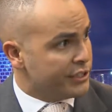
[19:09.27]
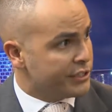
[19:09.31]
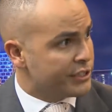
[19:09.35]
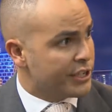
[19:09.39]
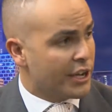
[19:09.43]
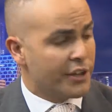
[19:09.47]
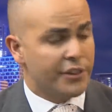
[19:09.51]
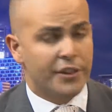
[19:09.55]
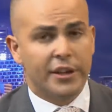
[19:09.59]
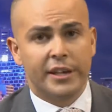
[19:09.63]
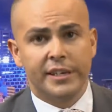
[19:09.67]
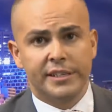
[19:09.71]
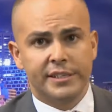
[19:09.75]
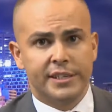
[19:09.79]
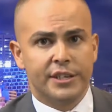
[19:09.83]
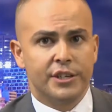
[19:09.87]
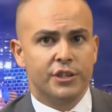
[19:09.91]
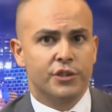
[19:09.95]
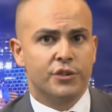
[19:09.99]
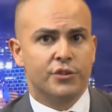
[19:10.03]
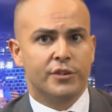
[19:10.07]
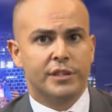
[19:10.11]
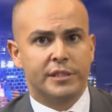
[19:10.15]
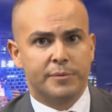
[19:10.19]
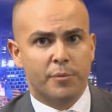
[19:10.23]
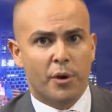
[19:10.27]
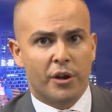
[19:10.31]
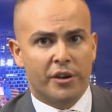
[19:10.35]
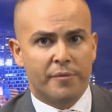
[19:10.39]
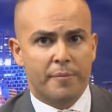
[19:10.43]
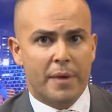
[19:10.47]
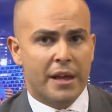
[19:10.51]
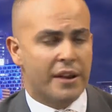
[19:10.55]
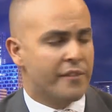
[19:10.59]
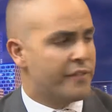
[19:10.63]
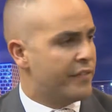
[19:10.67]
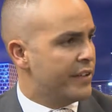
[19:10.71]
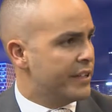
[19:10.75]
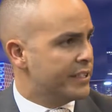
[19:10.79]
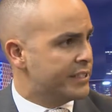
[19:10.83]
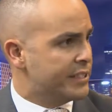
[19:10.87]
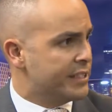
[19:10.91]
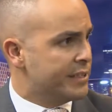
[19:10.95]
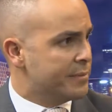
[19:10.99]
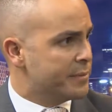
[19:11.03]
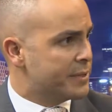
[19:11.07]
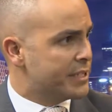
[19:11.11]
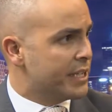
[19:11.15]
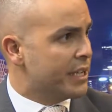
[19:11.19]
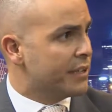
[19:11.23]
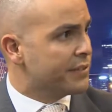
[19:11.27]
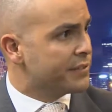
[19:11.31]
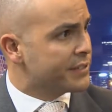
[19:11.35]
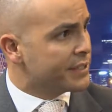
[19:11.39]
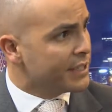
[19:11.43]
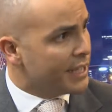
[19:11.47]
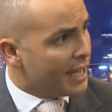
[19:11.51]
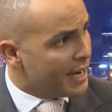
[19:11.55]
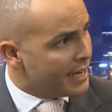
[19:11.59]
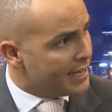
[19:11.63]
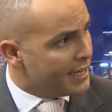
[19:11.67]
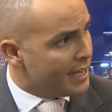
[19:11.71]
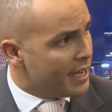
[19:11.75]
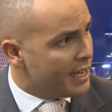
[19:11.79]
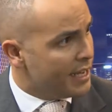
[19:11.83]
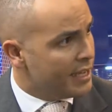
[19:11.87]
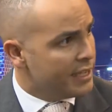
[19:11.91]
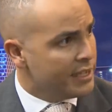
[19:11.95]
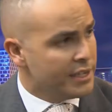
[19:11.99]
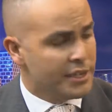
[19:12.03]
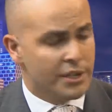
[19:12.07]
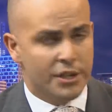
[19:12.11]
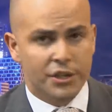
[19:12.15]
So these injuries might have manifested themselves later.